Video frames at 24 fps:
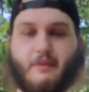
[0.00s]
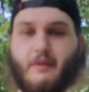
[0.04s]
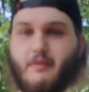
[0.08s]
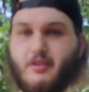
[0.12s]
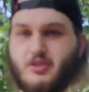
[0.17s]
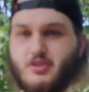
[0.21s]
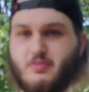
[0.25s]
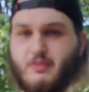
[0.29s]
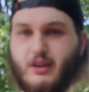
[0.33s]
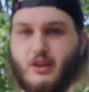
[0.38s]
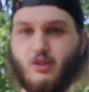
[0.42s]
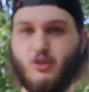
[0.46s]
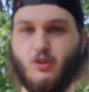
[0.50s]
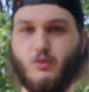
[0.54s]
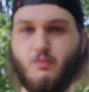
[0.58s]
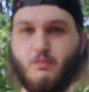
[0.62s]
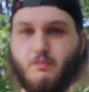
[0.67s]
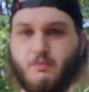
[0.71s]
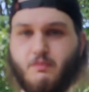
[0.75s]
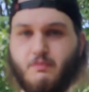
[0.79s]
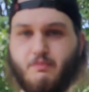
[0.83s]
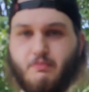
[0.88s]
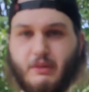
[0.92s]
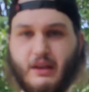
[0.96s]
Maybe I should make a whole
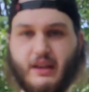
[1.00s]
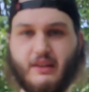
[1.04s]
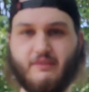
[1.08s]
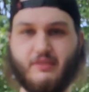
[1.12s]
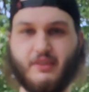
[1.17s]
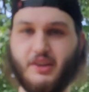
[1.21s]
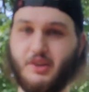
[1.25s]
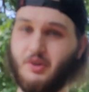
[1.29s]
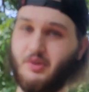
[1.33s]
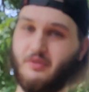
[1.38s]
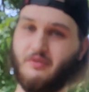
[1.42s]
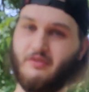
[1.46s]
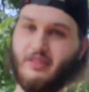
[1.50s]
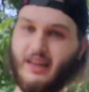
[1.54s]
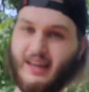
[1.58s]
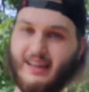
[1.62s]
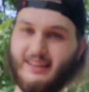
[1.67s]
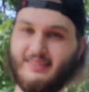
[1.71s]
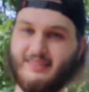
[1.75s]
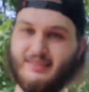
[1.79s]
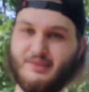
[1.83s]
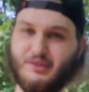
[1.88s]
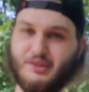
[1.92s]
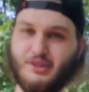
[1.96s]
big video of
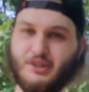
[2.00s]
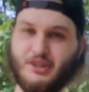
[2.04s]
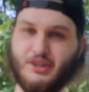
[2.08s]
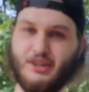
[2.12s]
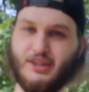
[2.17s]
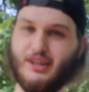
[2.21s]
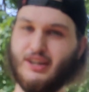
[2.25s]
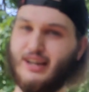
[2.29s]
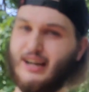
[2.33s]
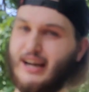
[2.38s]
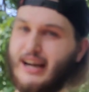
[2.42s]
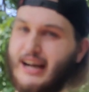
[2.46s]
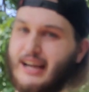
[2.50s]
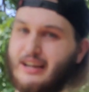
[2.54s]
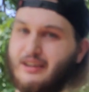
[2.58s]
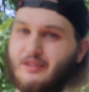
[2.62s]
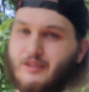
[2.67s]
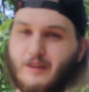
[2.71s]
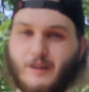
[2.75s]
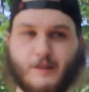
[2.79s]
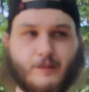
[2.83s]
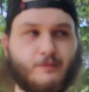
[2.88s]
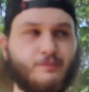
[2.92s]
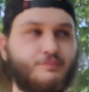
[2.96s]
that. I don't
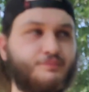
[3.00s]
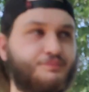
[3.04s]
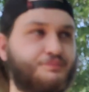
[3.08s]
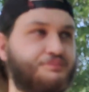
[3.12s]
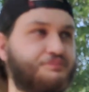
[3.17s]
know.